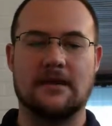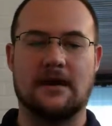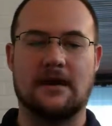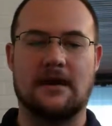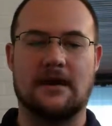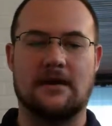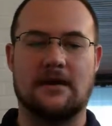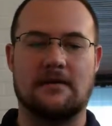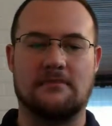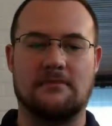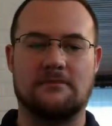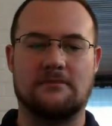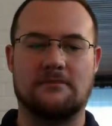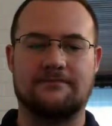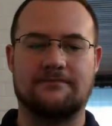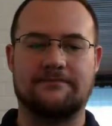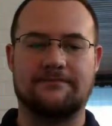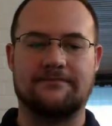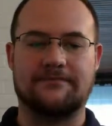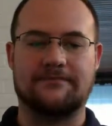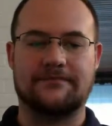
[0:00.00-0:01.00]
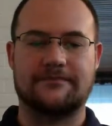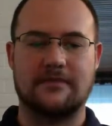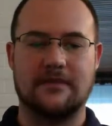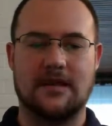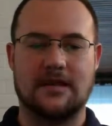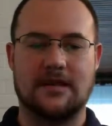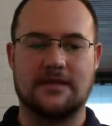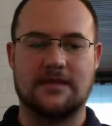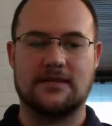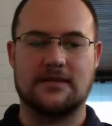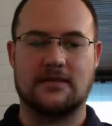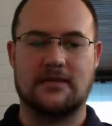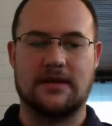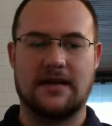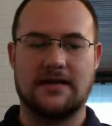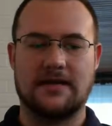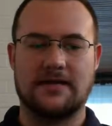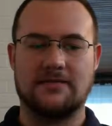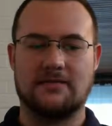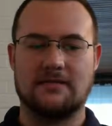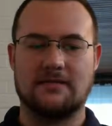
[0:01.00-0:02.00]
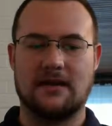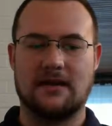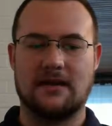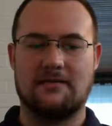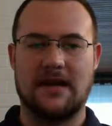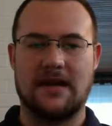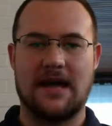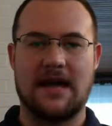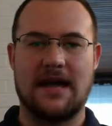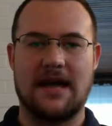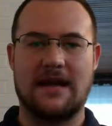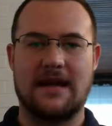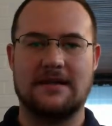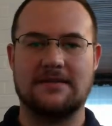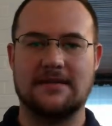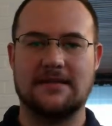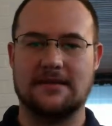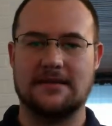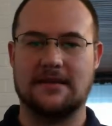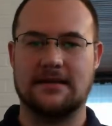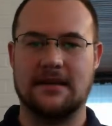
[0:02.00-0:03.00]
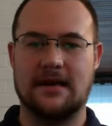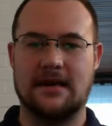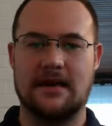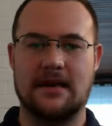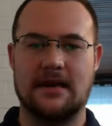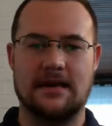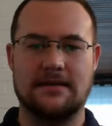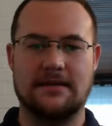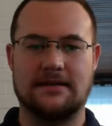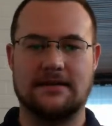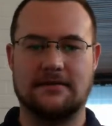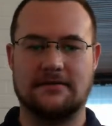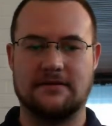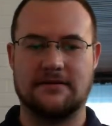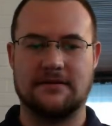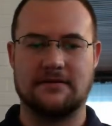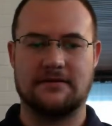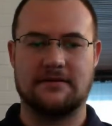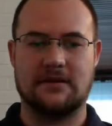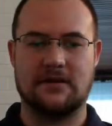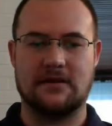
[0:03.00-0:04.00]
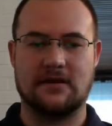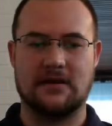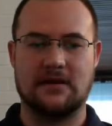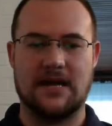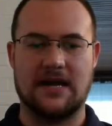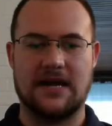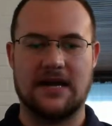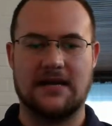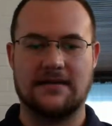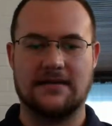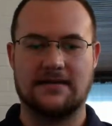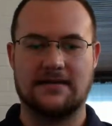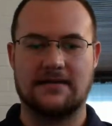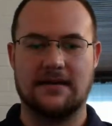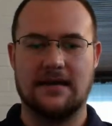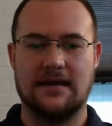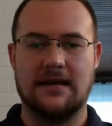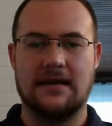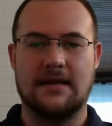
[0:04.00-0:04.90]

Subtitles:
could. And so that's where I'm at, as far as